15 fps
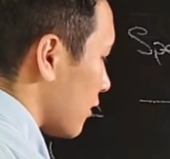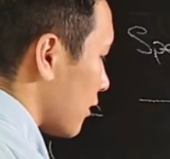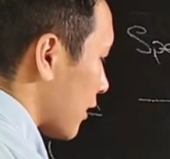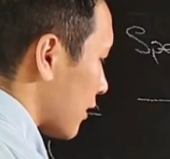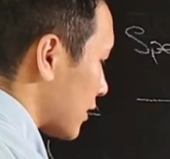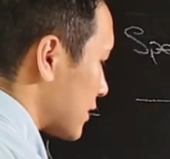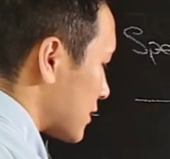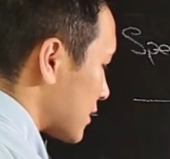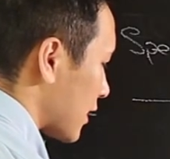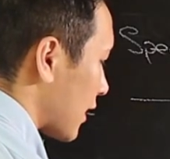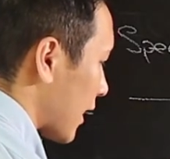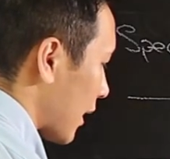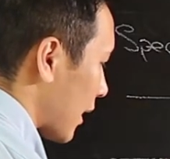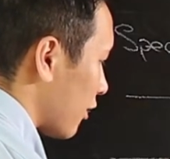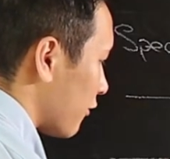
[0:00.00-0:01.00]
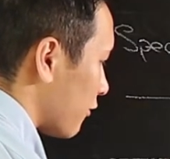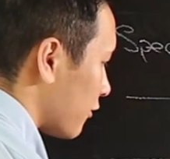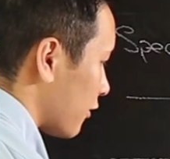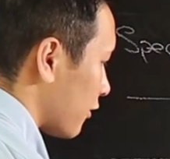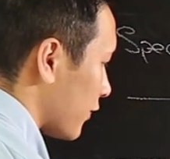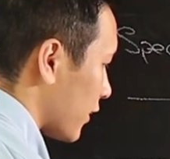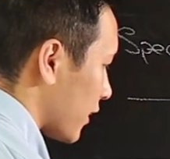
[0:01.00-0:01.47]
let's say alpha
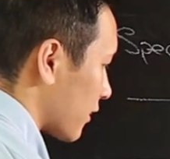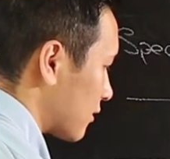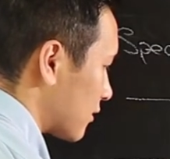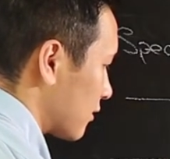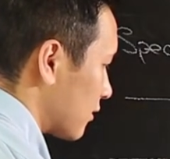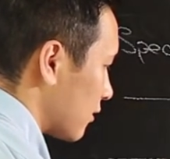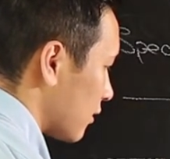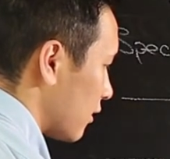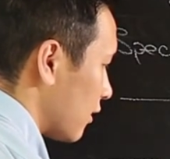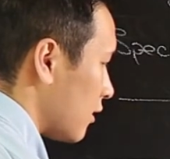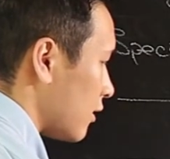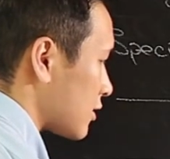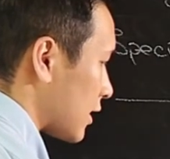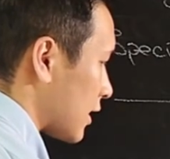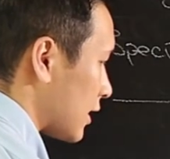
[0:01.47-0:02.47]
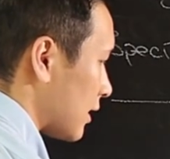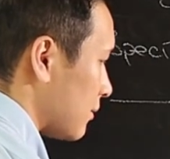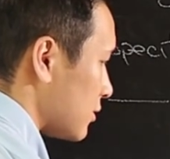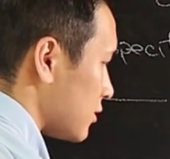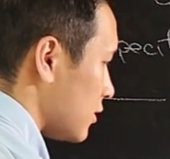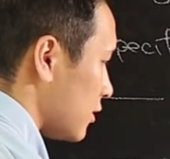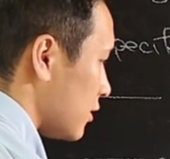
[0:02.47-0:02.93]
of x
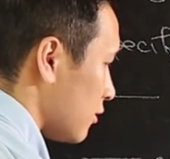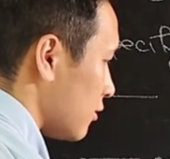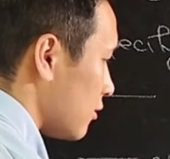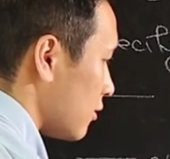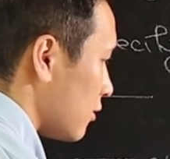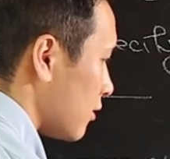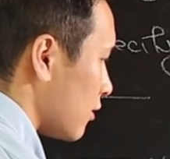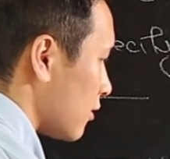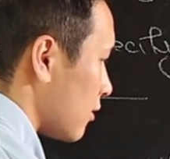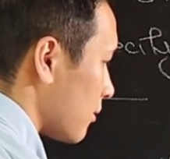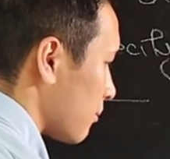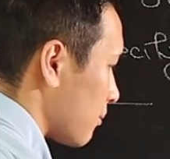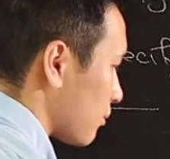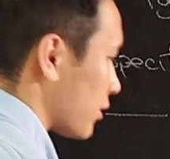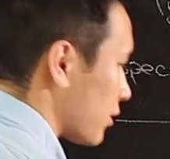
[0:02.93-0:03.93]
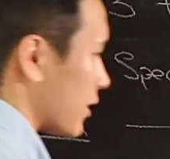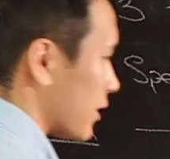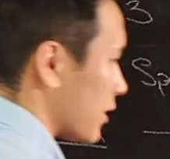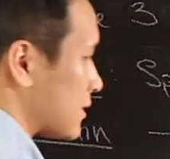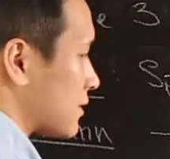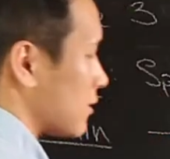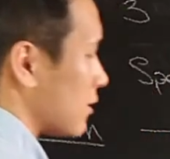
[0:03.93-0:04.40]
times u
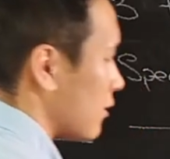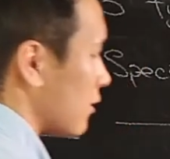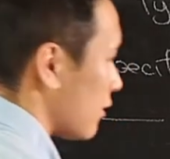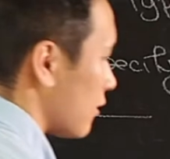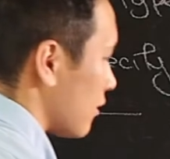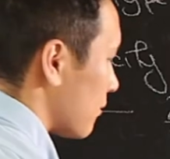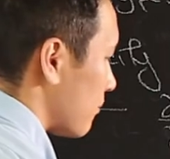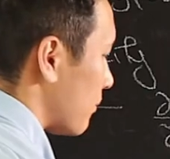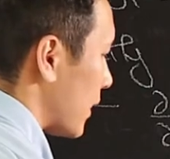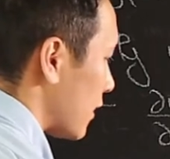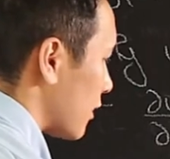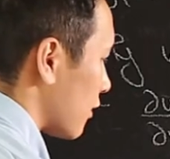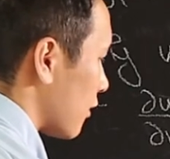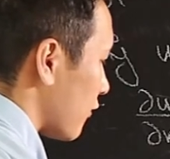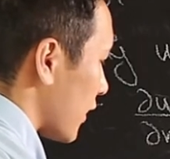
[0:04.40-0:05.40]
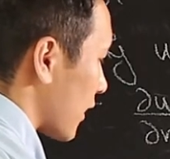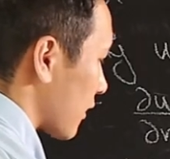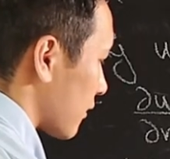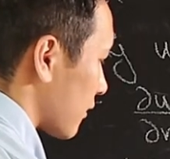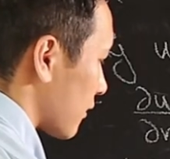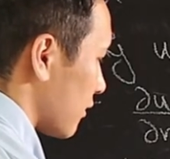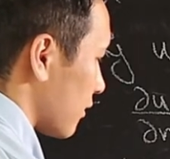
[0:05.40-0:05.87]
plus beta of
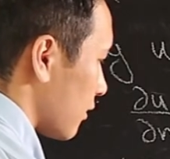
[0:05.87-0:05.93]
x